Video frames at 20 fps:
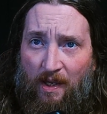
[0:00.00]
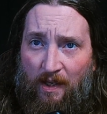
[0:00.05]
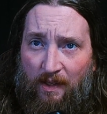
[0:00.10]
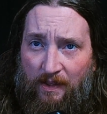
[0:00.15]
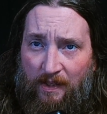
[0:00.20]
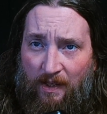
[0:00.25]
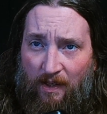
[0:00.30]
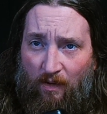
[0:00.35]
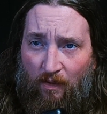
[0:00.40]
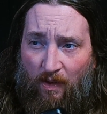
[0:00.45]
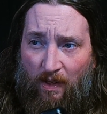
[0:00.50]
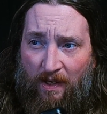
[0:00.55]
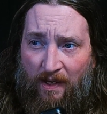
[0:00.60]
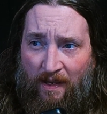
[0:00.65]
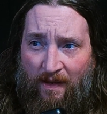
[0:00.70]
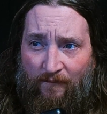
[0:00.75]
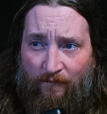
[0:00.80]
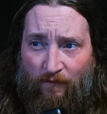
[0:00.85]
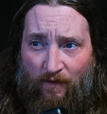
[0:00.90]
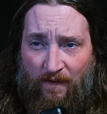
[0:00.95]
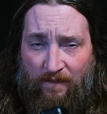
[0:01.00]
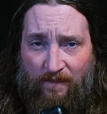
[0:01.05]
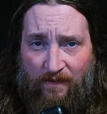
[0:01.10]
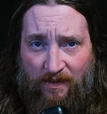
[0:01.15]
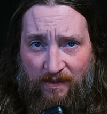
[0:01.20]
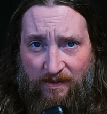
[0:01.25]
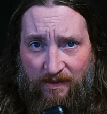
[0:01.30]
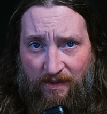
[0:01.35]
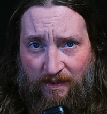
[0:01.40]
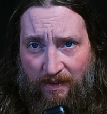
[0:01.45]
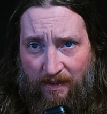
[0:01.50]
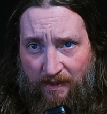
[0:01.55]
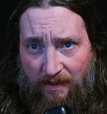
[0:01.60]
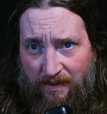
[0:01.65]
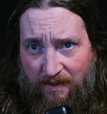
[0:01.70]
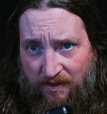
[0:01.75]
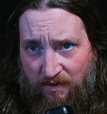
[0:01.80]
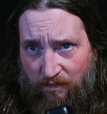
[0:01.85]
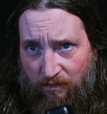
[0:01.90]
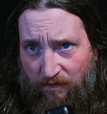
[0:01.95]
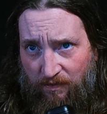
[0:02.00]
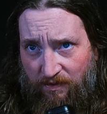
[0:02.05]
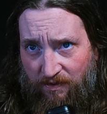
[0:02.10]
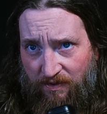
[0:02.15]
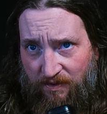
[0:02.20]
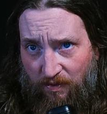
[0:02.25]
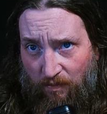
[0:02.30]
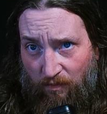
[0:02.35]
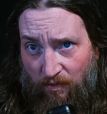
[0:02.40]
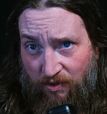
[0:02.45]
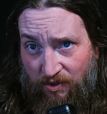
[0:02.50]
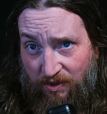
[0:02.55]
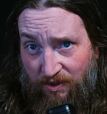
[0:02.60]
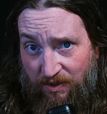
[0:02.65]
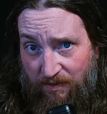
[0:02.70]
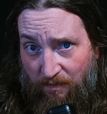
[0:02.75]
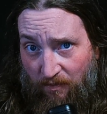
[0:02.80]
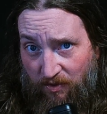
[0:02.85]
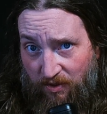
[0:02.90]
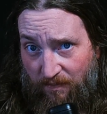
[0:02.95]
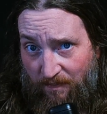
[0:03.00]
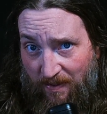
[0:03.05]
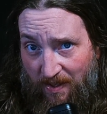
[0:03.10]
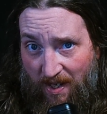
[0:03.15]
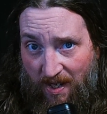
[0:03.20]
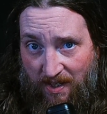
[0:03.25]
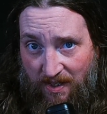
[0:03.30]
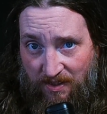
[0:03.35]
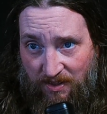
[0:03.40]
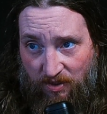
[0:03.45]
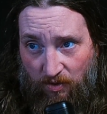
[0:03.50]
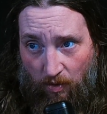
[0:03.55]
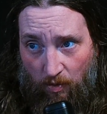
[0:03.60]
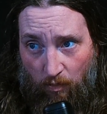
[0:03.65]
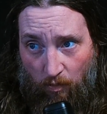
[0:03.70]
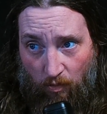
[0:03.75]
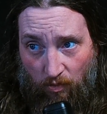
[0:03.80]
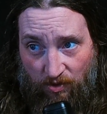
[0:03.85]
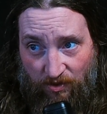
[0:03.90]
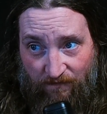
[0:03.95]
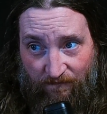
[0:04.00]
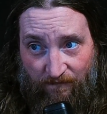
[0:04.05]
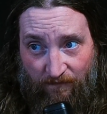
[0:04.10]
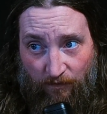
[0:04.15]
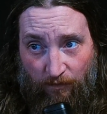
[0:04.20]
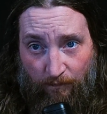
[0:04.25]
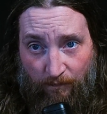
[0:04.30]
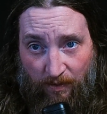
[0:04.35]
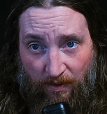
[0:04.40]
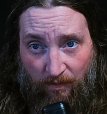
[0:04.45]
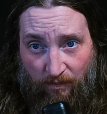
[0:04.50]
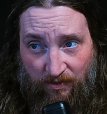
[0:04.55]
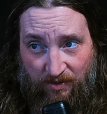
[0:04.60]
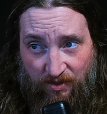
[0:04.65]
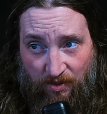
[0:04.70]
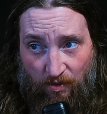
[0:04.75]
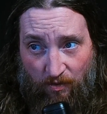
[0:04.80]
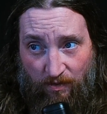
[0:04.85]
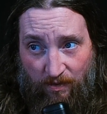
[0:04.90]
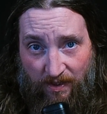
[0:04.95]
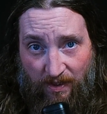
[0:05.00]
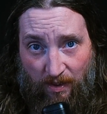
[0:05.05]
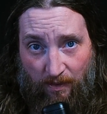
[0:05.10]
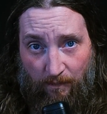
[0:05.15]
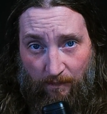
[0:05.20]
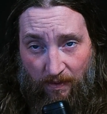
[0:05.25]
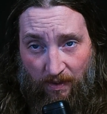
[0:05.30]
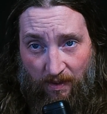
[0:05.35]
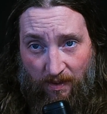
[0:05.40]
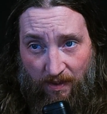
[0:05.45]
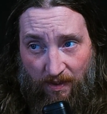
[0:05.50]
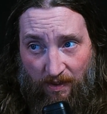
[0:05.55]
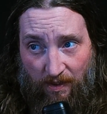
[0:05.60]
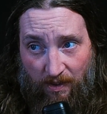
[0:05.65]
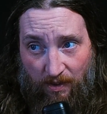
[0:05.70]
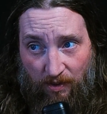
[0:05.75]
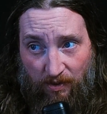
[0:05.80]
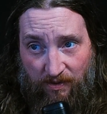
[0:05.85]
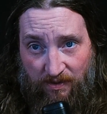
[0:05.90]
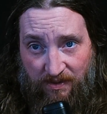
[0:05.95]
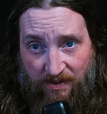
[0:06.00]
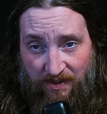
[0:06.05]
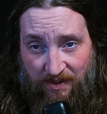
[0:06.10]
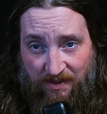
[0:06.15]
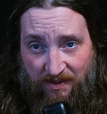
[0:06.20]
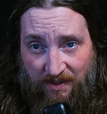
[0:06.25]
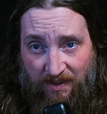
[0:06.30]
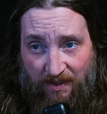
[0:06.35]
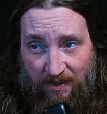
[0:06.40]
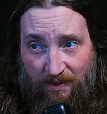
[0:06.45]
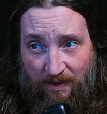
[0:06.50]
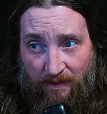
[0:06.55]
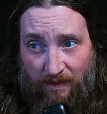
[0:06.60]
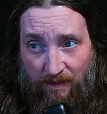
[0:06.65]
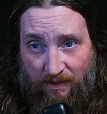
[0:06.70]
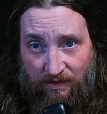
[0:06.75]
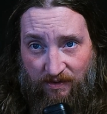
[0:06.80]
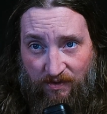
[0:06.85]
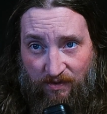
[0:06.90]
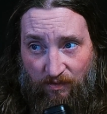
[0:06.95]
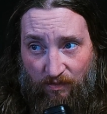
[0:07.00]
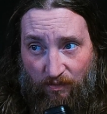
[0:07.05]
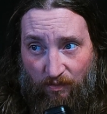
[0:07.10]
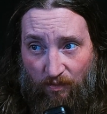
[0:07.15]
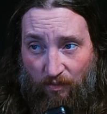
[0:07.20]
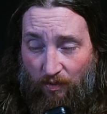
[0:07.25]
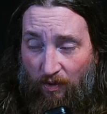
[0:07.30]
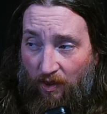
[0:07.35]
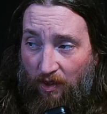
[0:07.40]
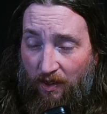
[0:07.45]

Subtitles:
Now, I have read that this was originally supposed to be a Star Wars film, but it was turned down by Disney, and so